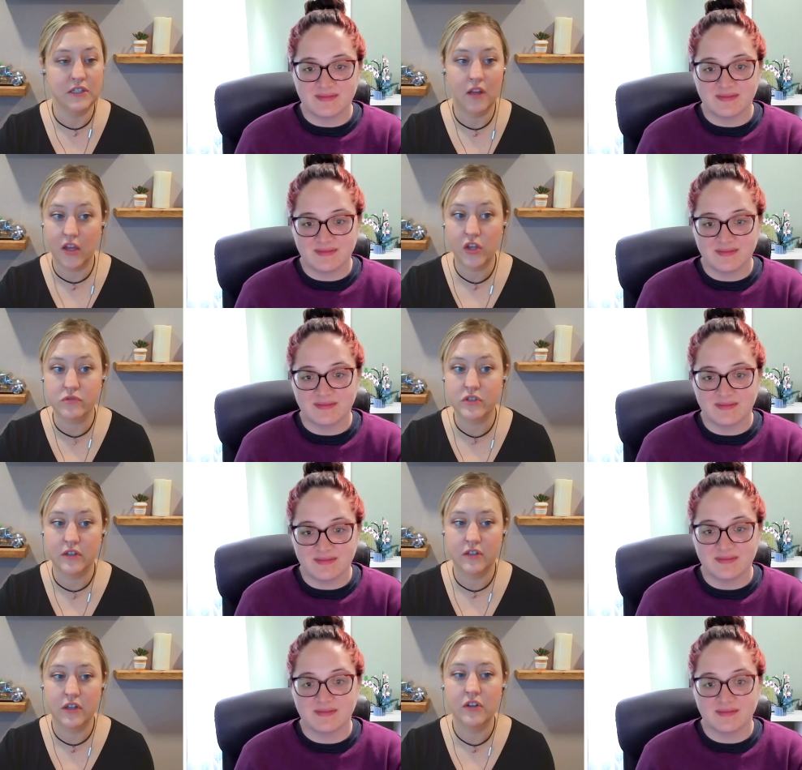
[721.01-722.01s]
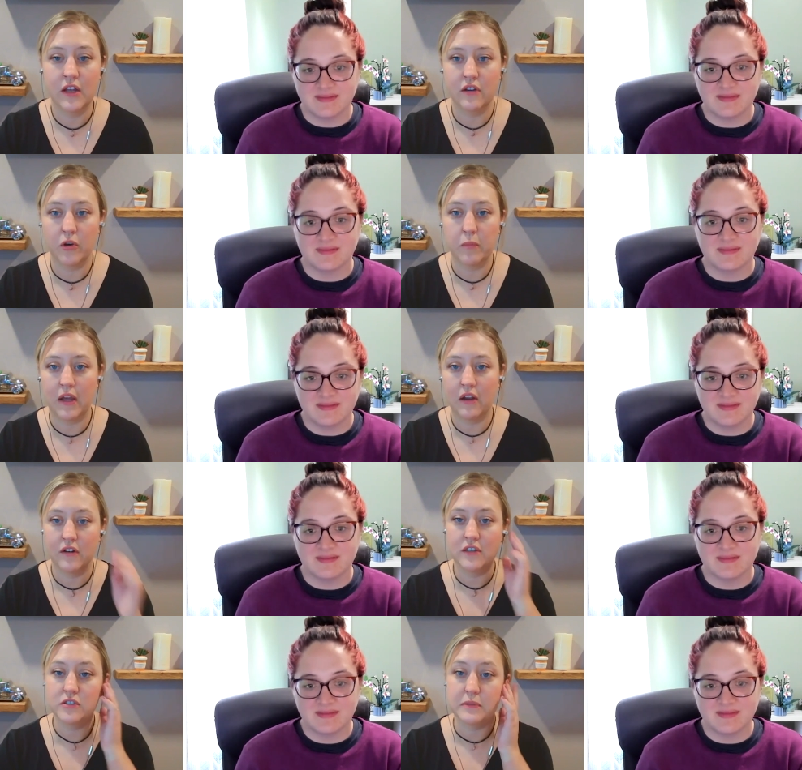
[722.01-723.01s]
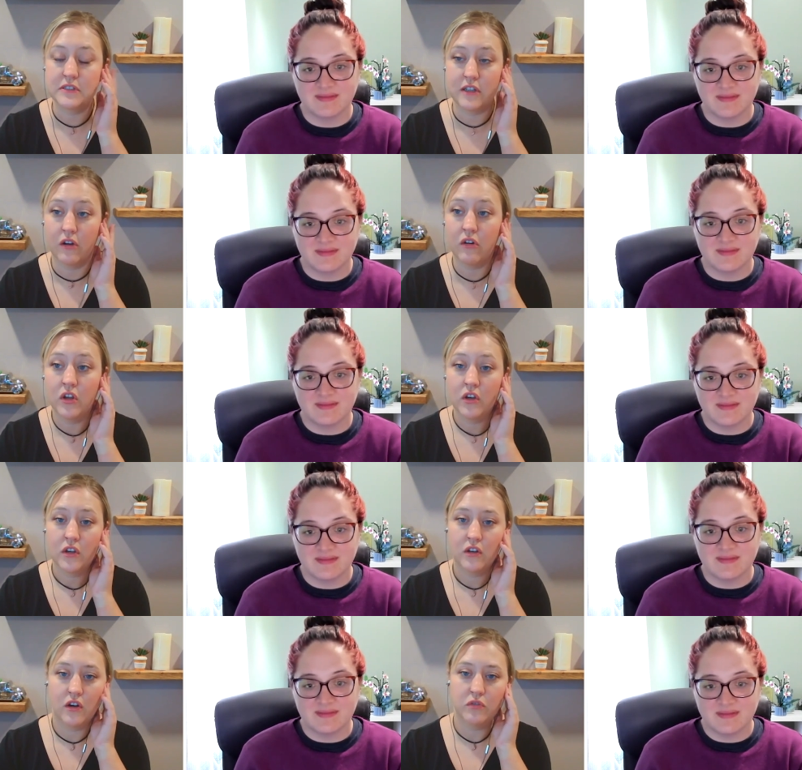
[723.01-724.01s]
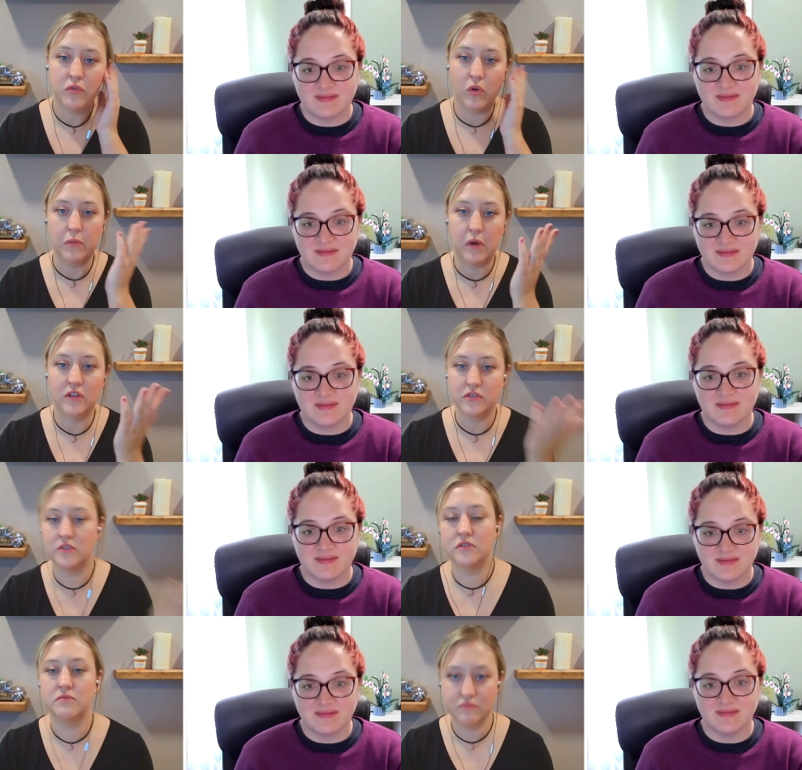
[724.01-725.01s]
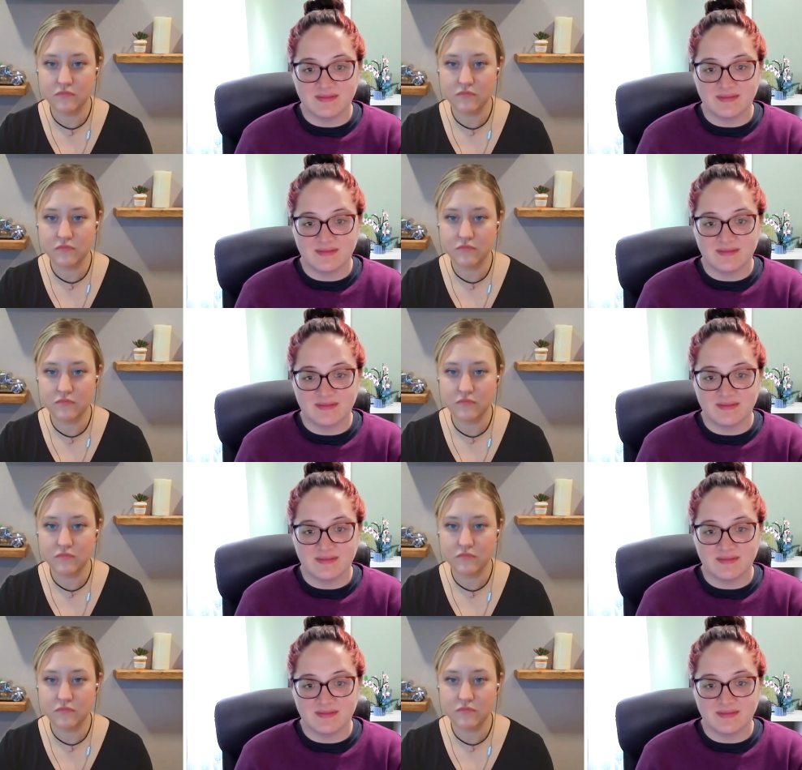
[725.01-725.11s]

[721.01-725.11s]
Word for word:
Speaker 1: in like Houston and, and nearby areas. But still, you know, forty miles is a,